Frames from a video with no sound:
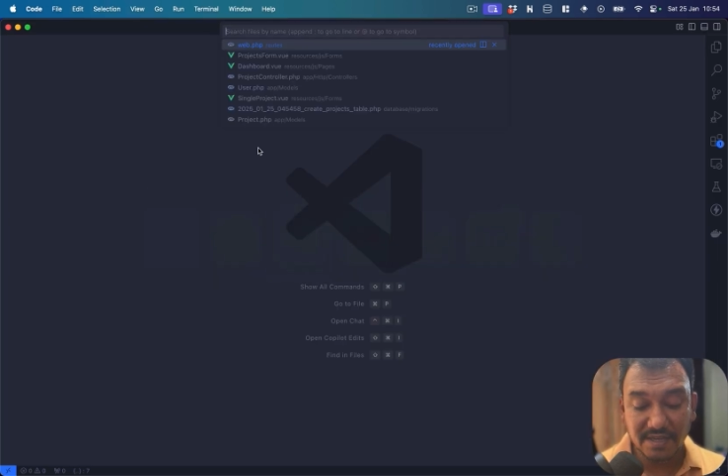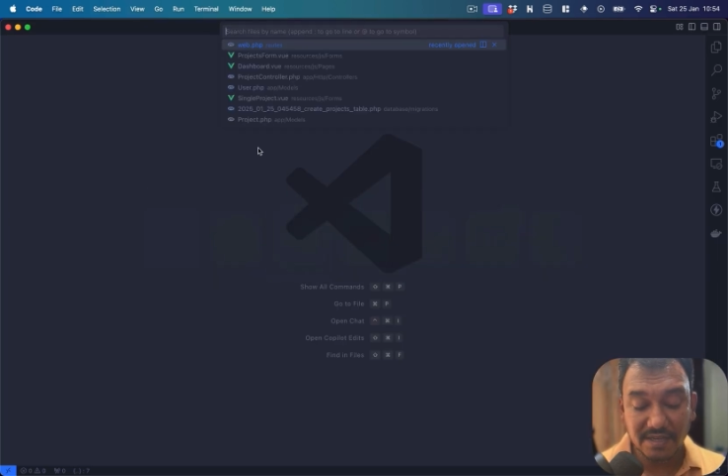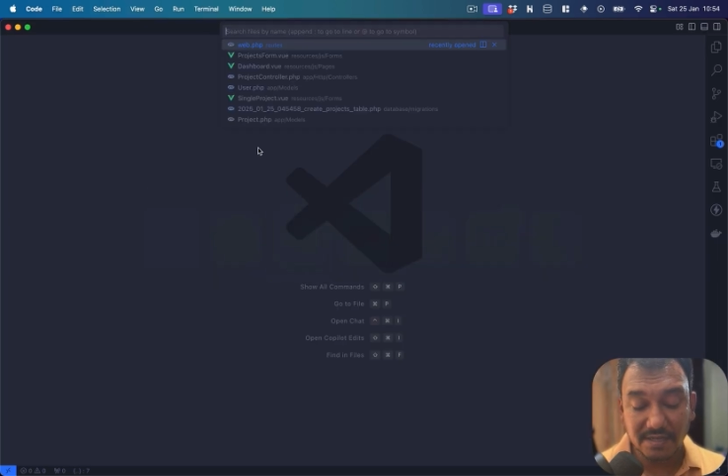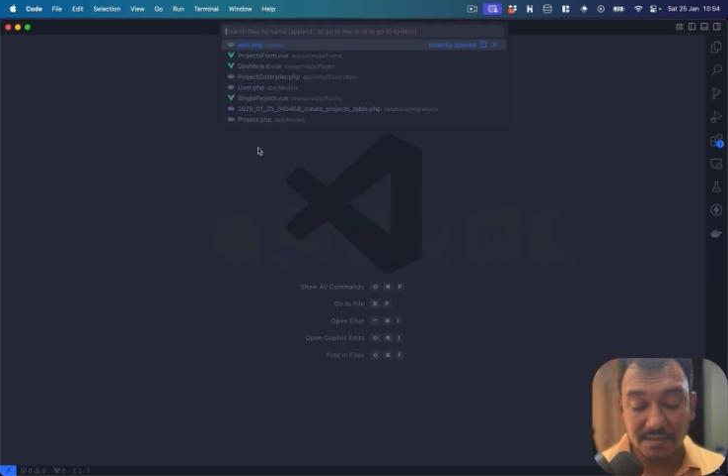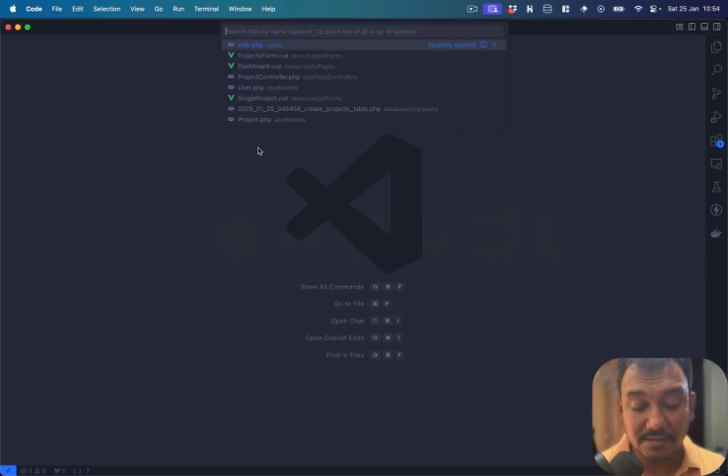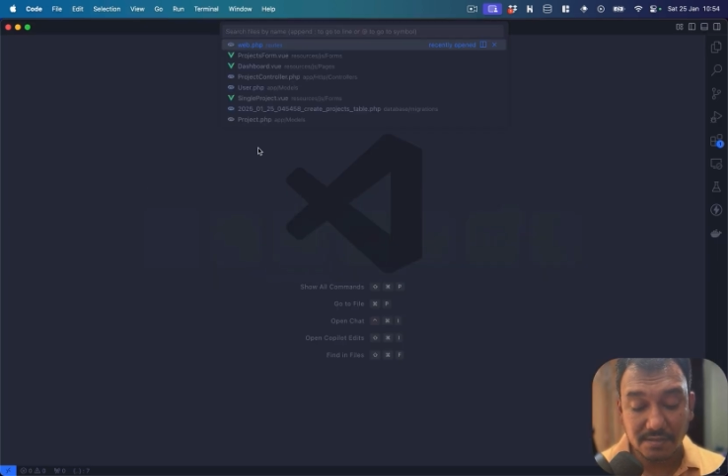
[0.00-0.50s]
thing
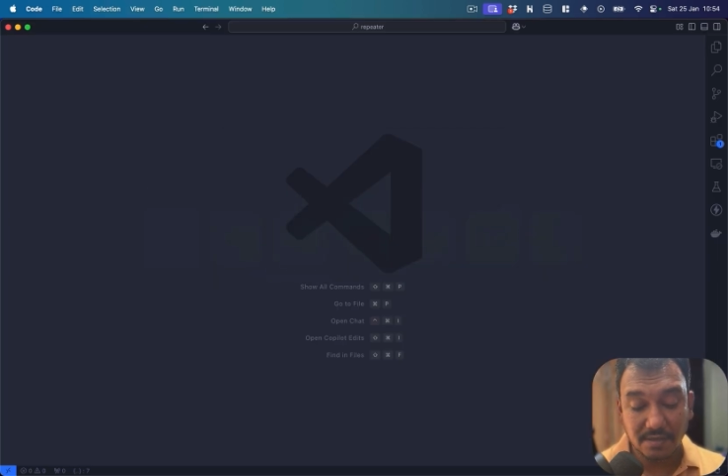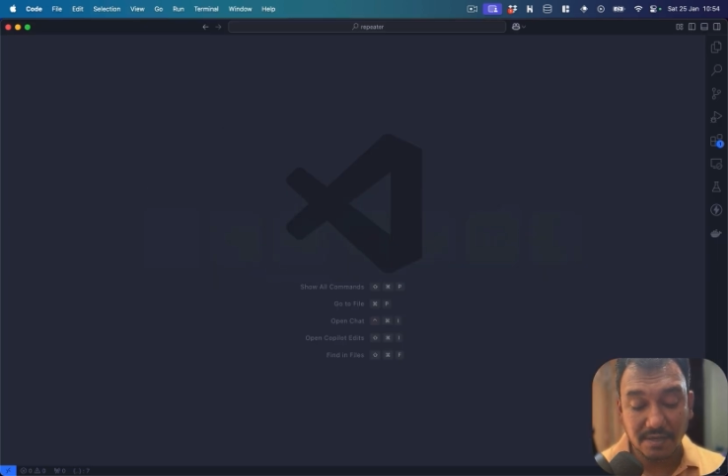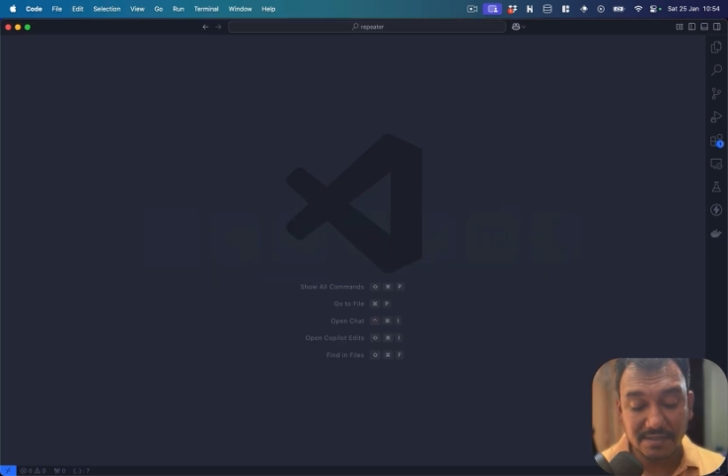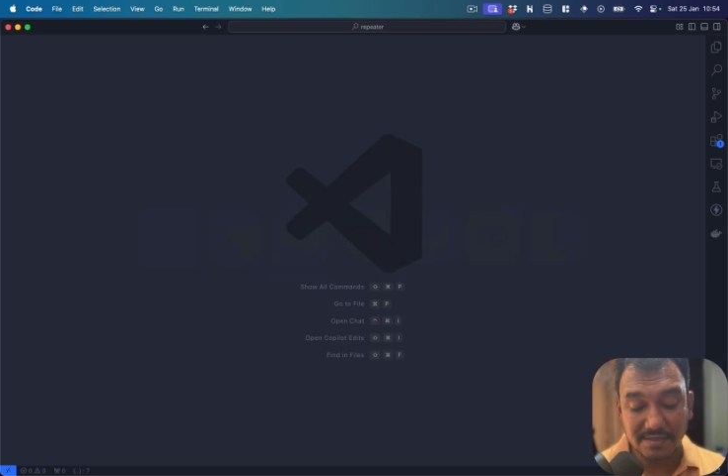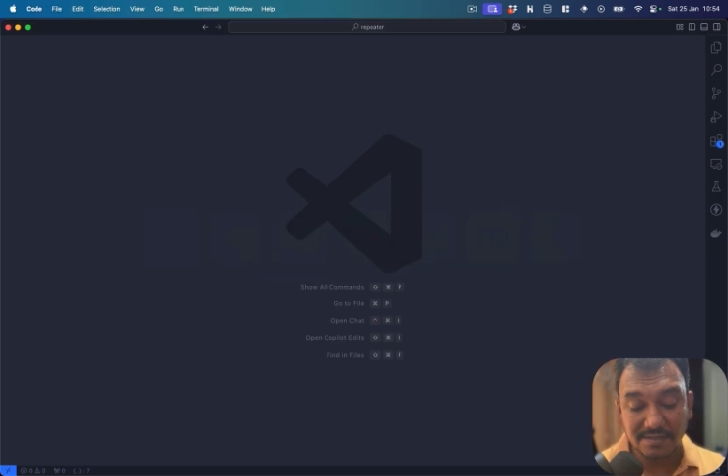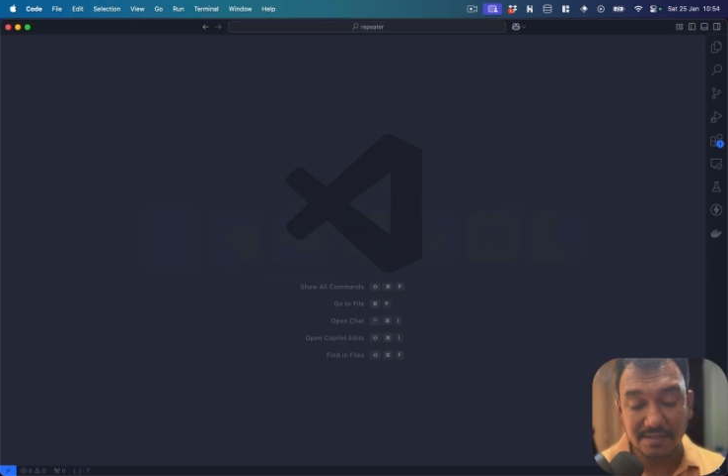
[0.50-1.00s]
is,
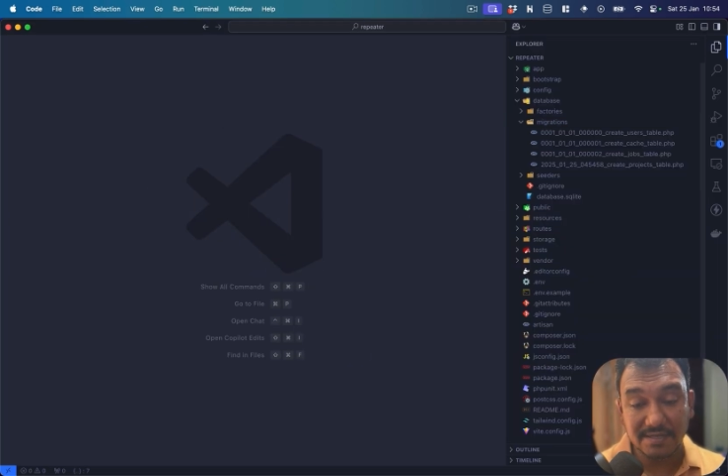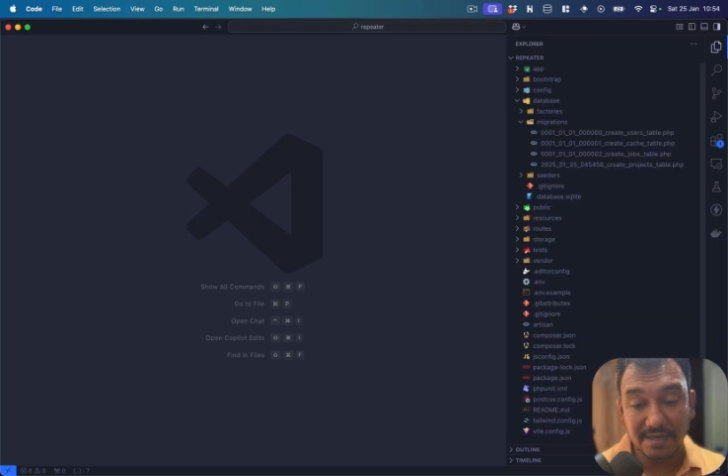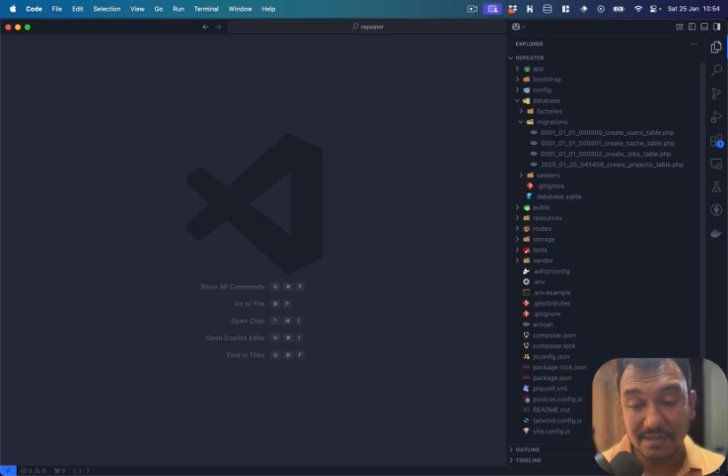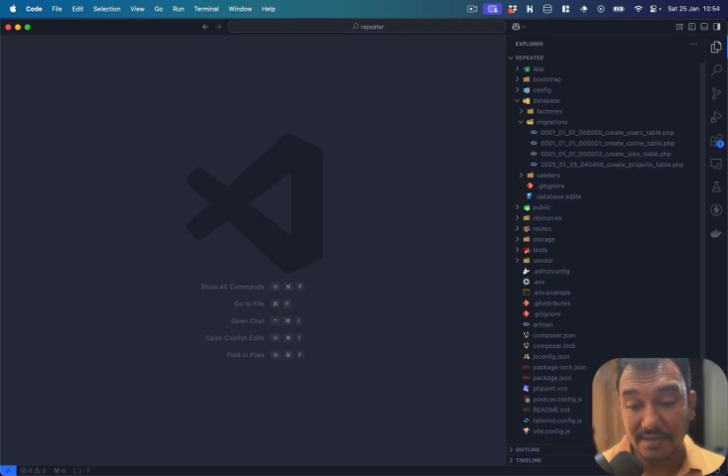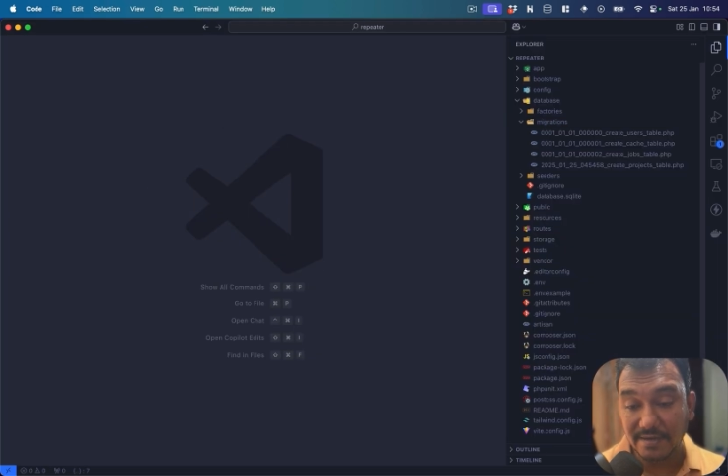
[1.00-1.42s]
let's understand